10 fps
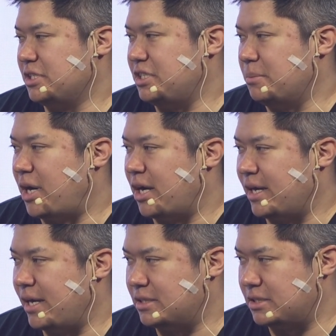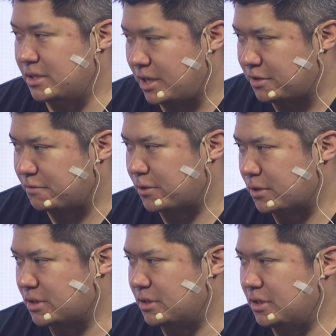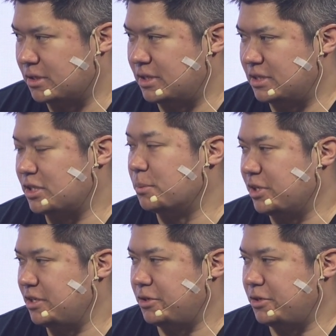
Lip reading: see Monad as another vertical that is completely